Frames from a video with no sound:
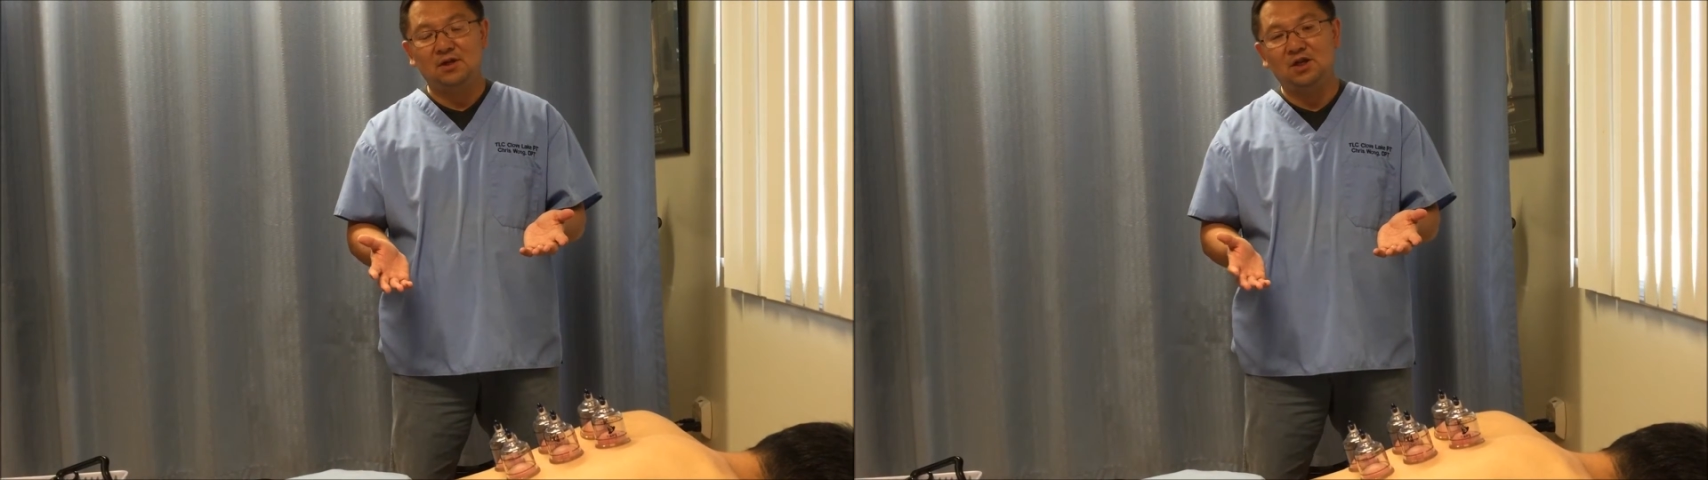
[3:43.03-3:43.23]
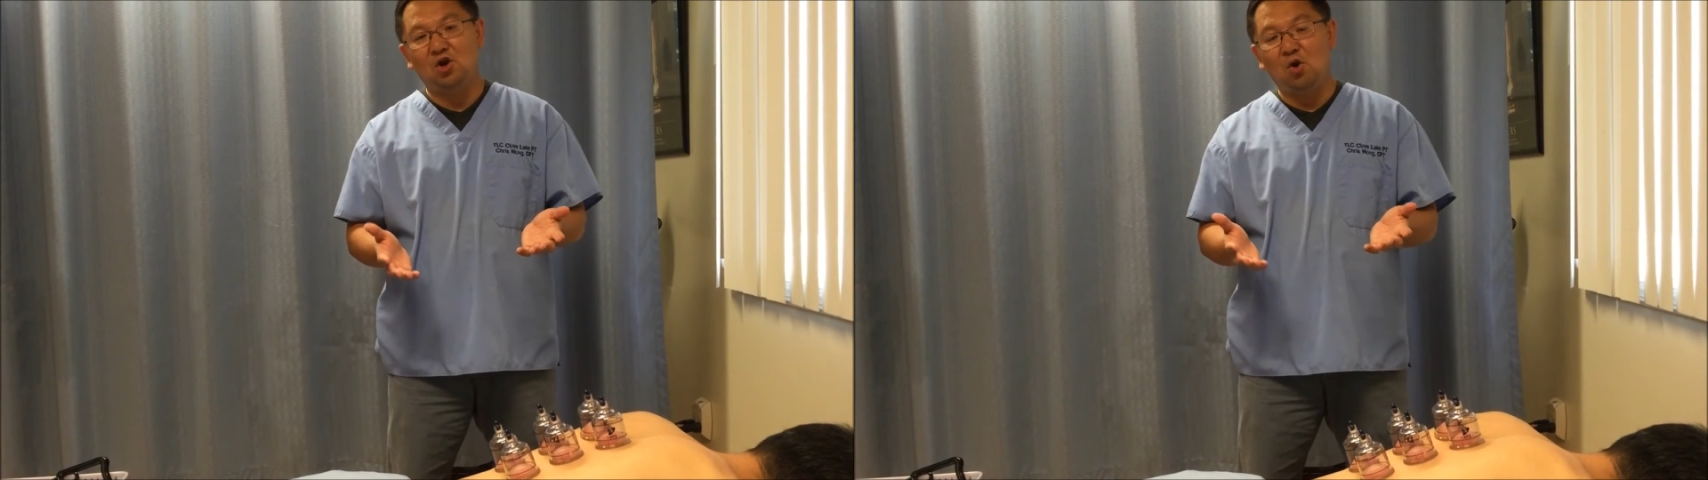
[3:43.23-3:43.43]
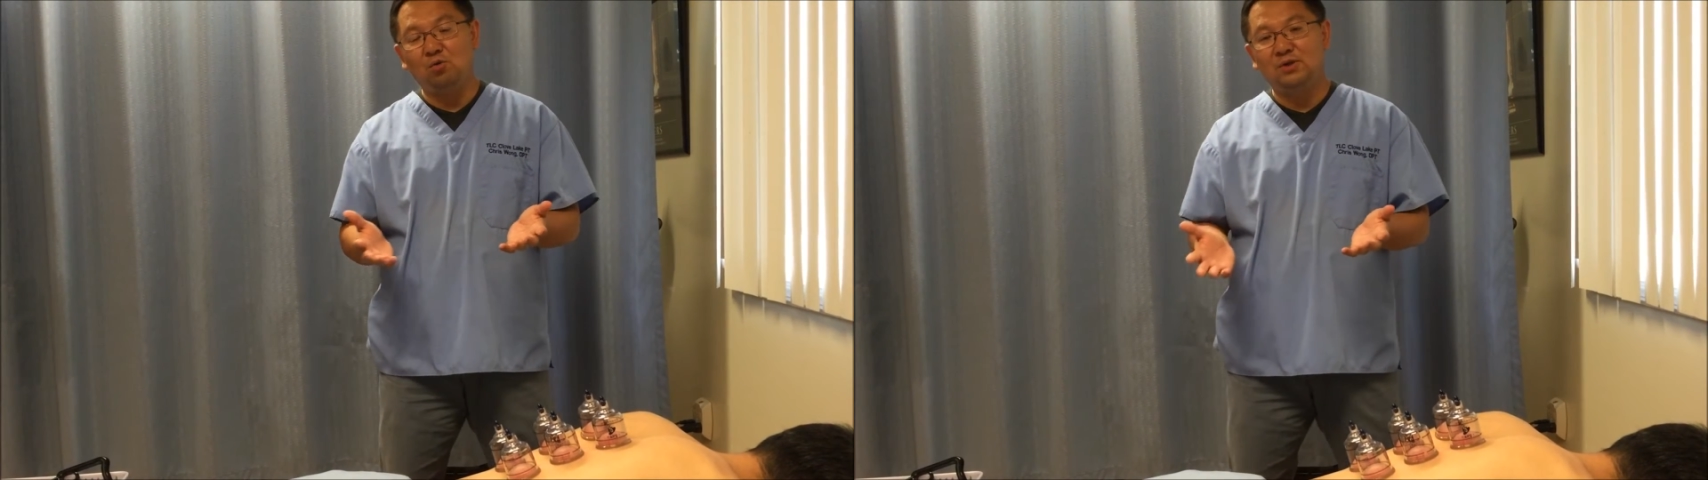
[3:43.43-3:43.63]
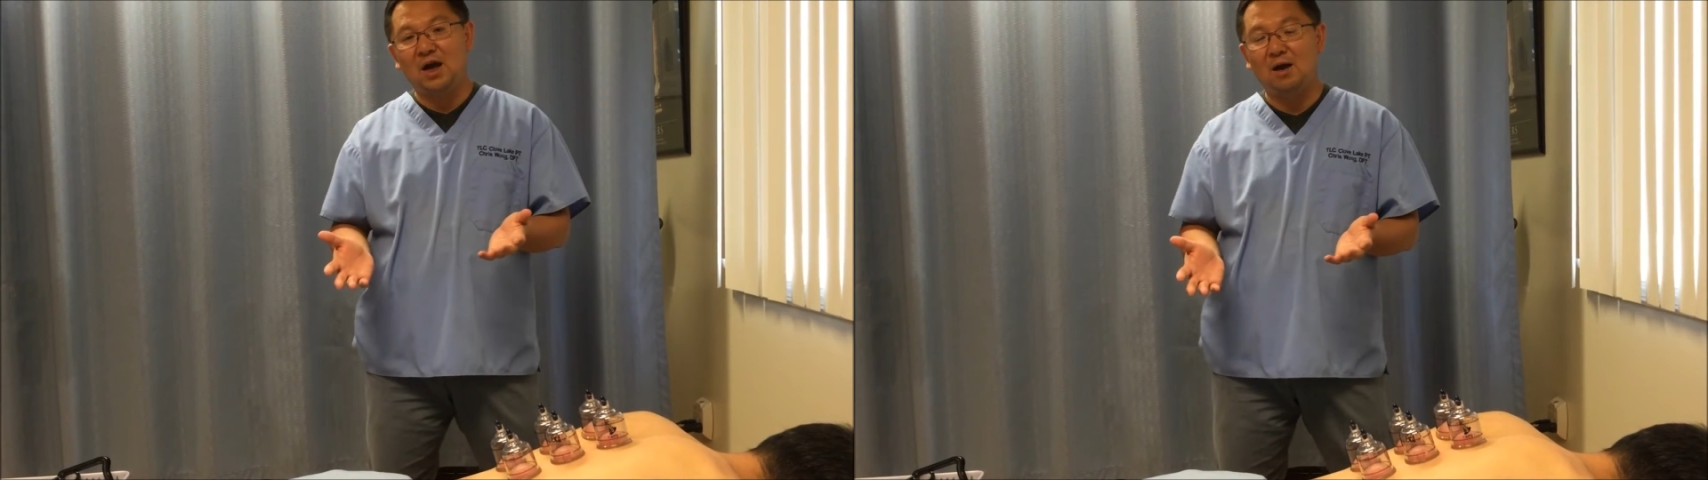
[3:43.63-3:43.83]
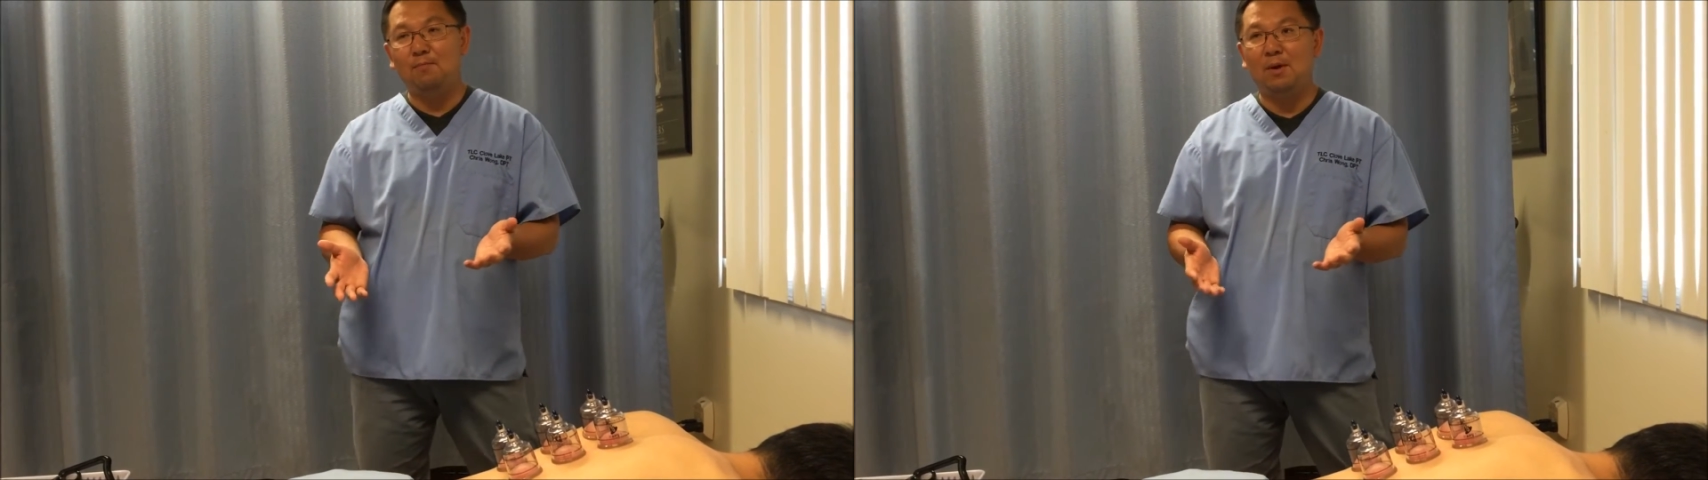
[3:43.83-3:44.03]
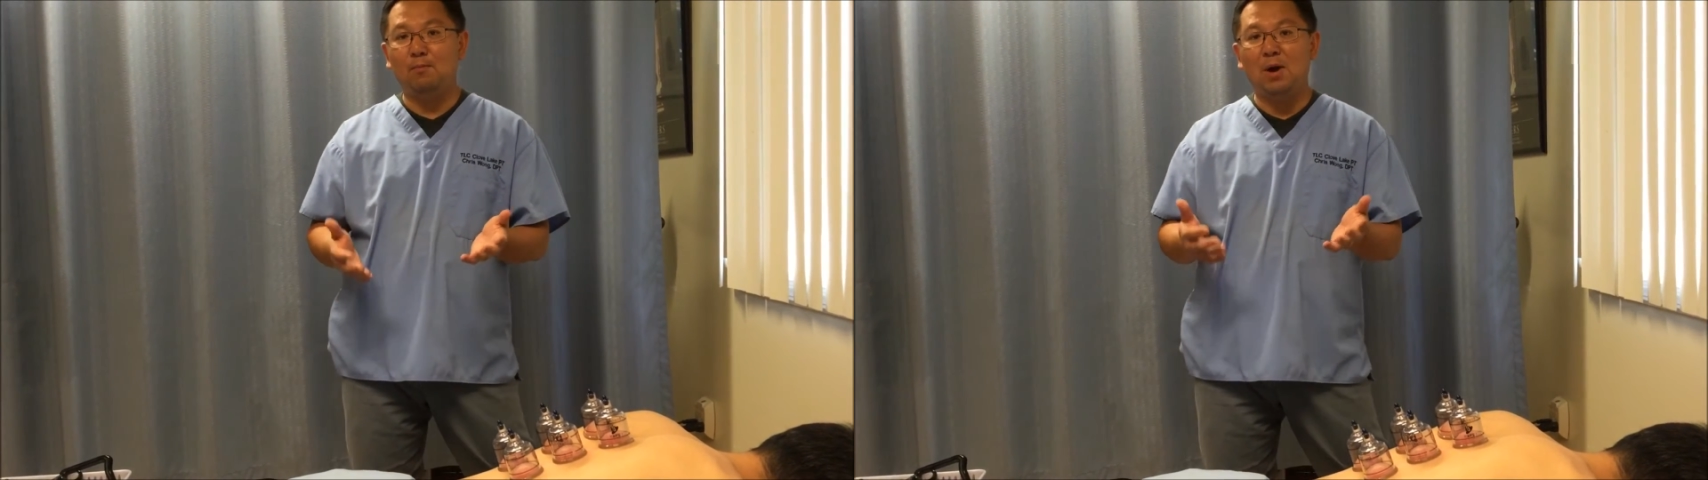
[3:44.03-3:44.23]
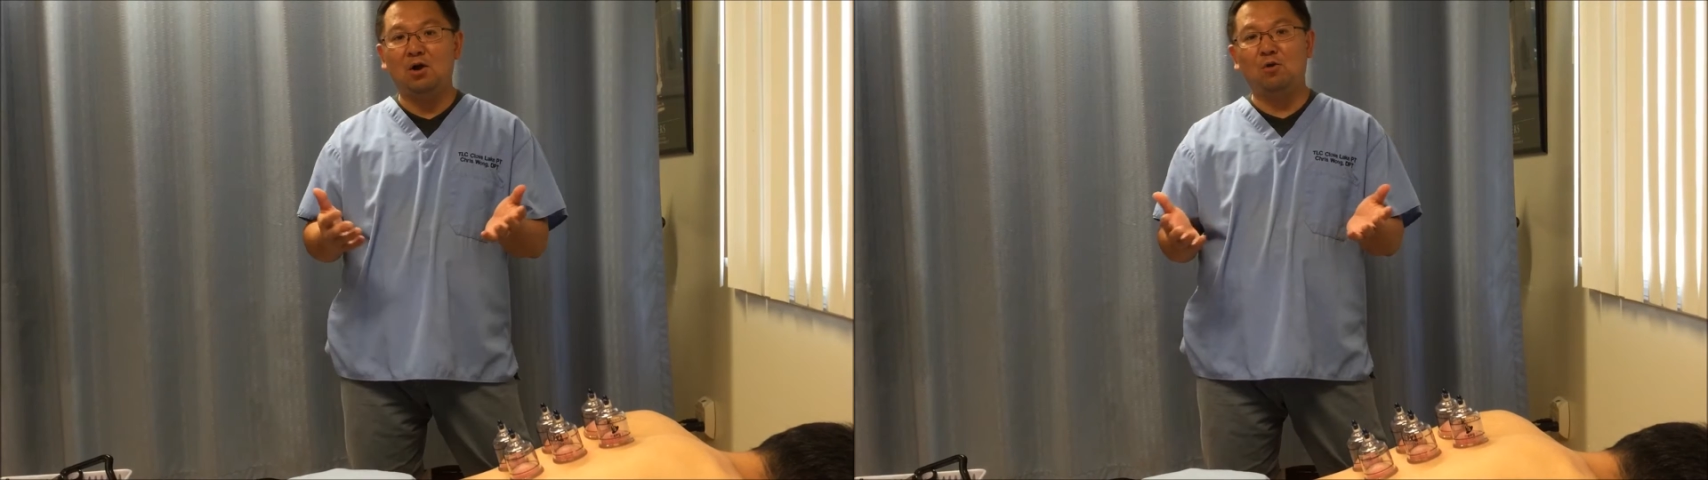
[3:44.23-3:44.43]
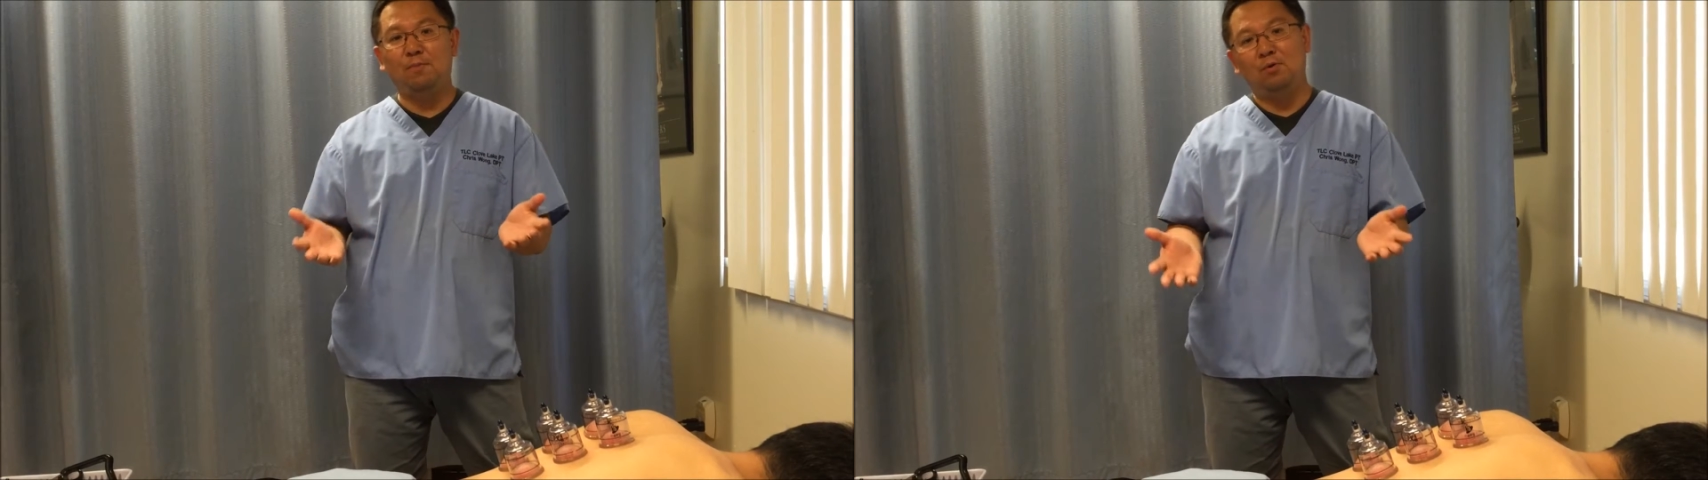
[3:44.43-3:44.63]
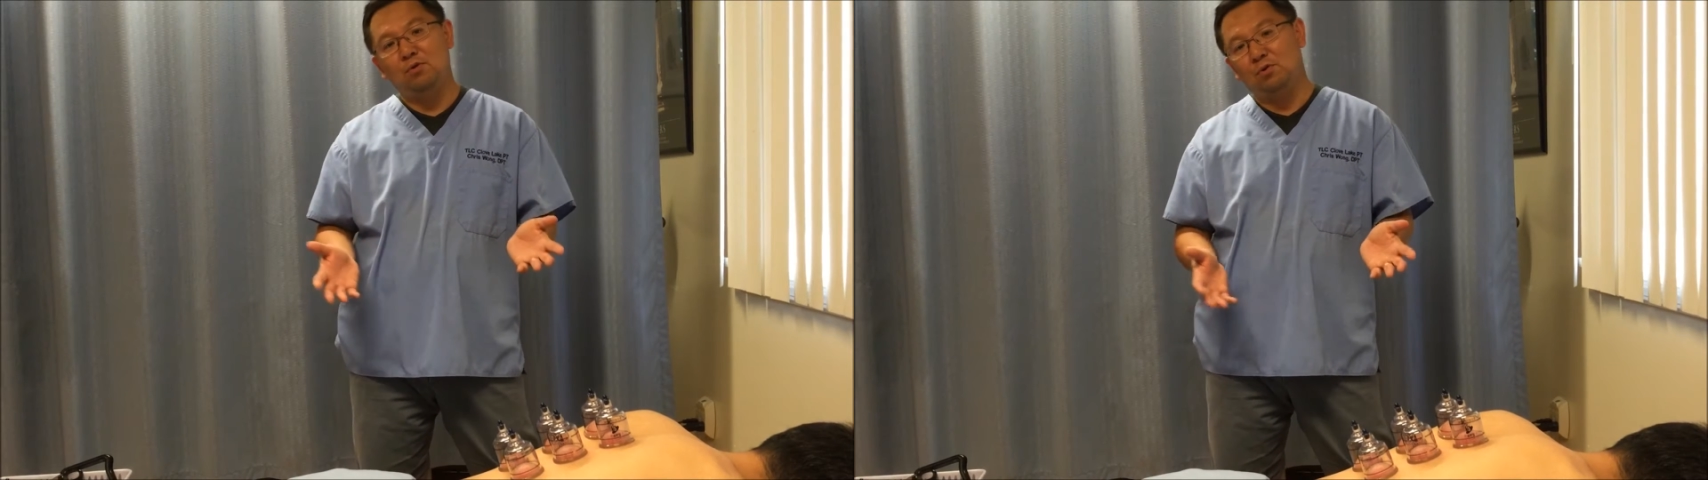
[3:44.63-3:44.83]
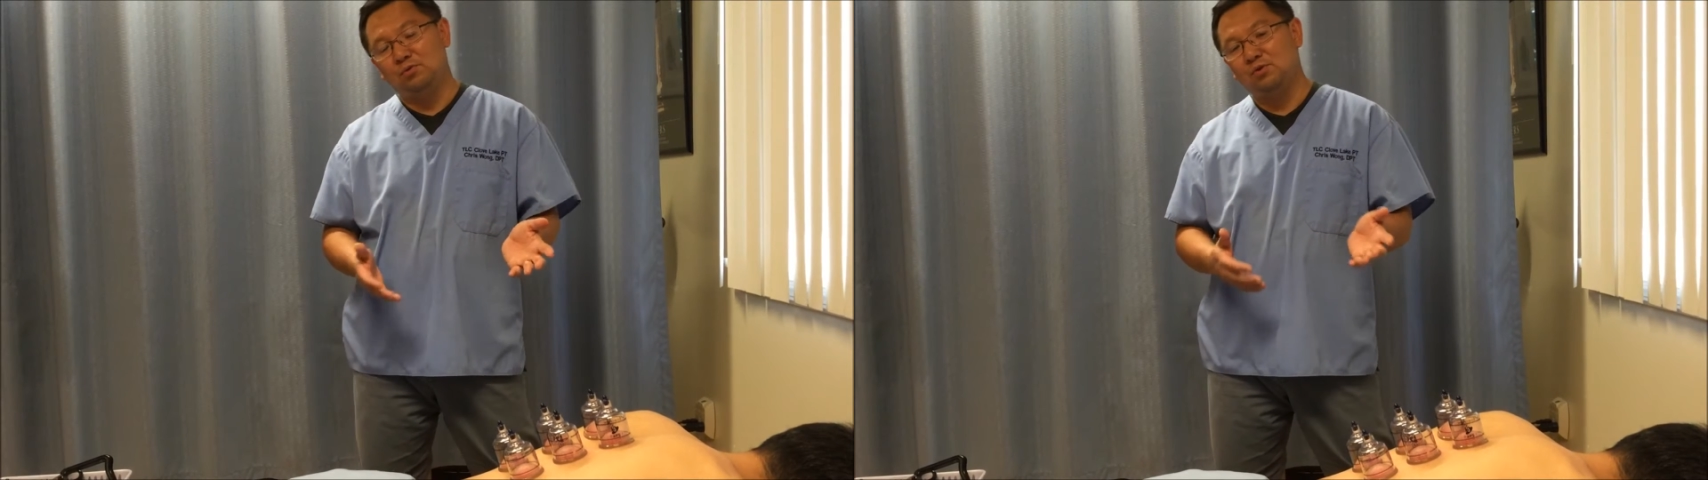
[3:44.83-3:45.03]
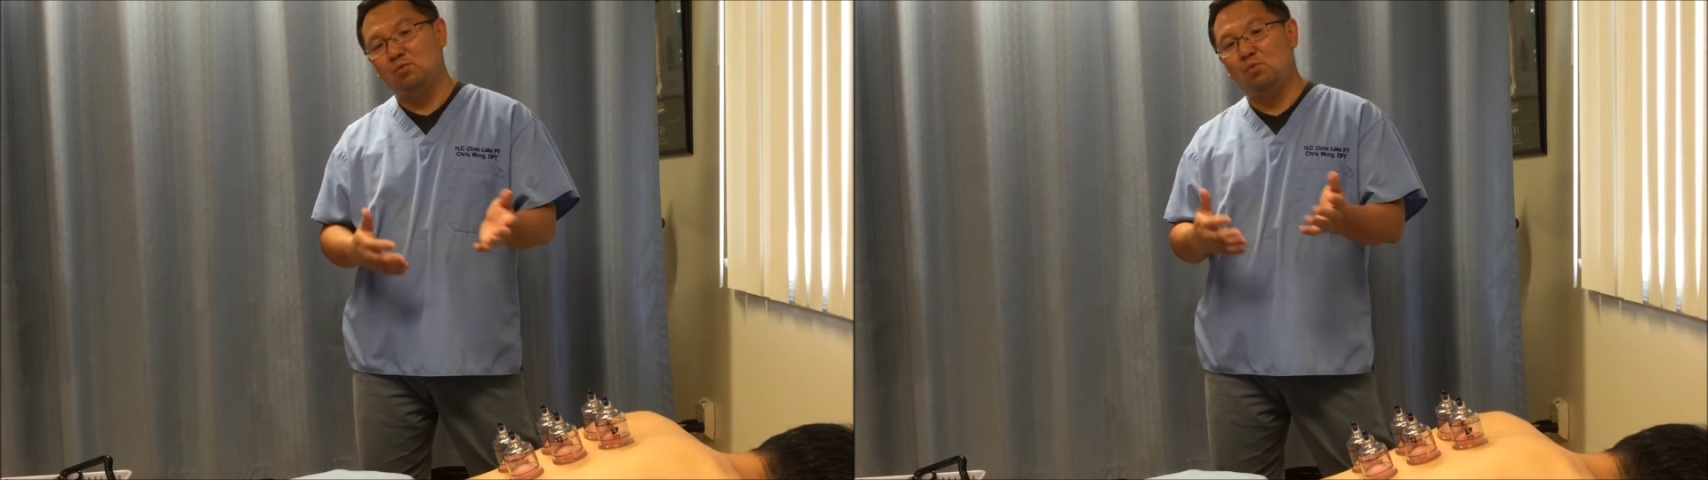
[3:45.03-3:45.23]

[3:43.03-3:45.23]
in the old time when Marco Polo